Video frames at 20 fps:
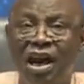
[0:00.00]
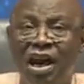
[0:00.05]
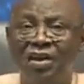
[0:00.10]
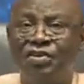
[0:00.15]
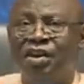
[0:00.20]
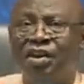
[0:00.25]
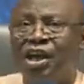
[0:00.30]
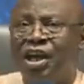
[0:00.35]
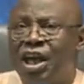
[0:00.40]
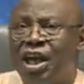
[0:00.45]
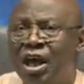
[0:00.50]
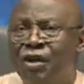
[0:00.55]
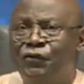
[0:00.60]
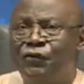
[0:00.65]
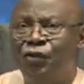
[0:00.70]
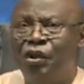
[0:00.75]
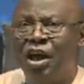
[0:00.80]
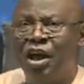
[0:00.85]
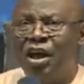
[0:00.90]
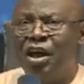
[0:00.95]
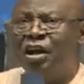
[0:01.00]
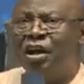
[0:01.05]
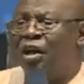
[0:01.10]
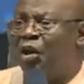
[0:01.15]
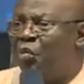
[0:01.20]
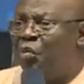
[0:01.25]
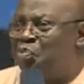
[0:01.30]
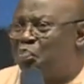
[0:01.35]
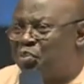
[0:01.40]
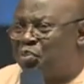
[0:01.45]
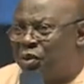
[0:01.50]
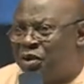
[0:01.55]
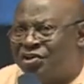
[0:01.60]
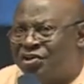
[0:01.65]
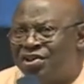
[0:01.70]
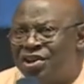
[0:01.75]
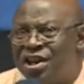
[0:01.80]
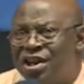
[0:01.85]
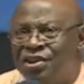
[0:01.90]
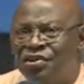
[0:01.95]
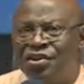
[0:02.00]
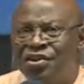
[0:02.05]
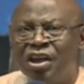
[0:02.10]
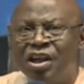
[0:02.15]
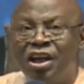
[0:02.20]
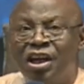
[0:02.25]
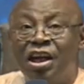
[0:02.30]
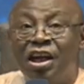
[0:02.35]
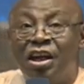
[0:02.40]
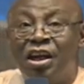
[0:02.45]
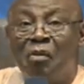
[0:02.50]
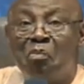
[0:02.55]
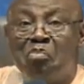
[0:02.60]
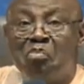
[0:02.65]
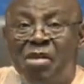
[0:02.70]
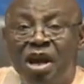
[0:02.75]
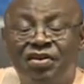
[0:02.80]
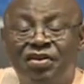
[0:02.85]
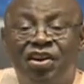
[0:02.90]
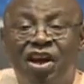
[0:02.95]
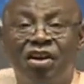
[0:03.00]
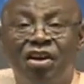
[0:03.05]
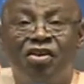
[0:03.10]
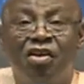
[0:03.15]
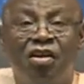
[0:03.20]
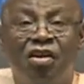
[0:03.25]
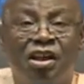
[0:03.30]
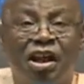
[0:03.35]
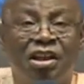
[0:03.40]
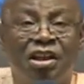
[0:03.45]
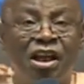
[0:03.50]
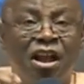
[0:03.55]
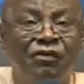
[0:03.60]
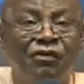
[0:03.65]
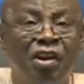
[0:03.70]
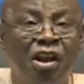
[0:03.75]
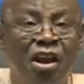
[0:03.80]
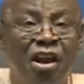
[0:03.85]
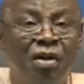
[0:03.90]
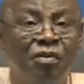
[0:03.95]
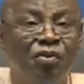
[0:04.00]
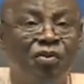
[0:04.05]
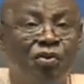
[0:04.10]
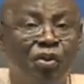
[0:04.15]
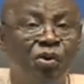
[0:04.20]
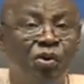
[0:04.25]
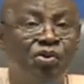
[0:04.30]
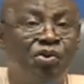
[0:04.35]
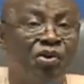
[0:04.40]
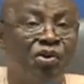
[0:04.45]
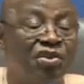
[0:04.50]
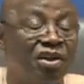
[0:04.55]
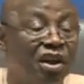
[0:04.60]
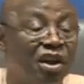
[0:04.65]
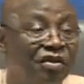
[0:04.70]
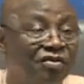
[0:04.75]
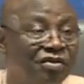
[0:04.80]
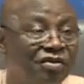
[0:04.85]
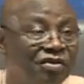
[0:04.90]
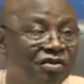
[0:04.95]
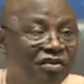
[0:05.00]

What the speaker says: as he carefully processed the message God had given him through Joseph.